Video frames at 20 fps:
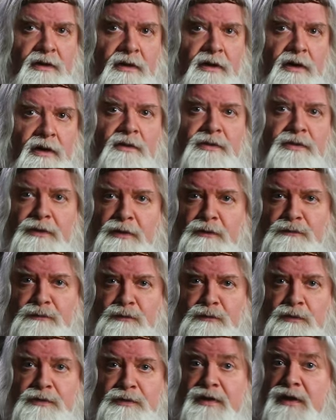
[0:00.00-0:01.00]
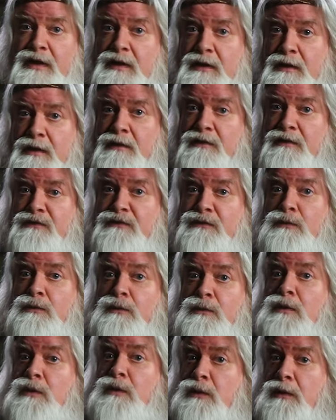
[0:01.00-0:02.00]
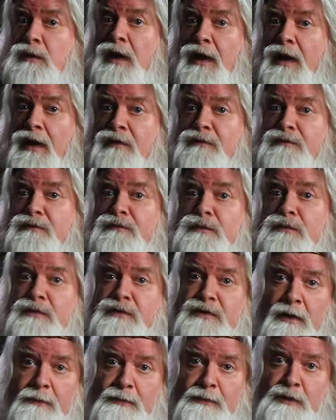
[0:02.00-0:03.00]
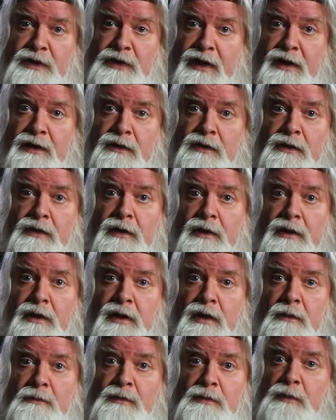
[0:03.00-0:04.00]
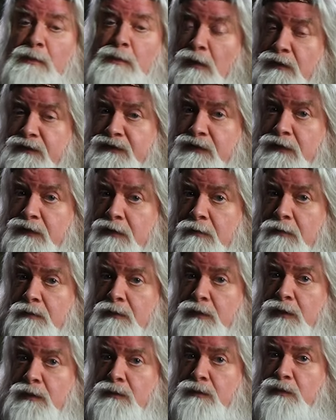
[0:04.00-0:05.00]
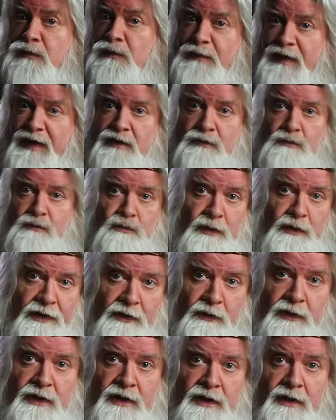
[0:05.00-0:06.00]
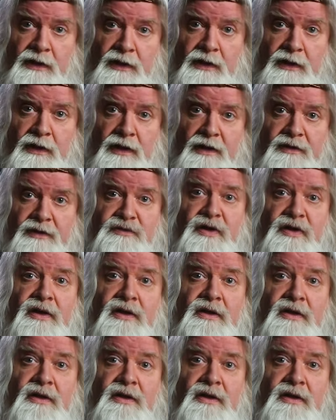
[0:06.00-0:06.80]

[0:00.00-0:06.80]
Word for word: are therefore the keys to a good life for a doppelganger, but most of them remain wary and take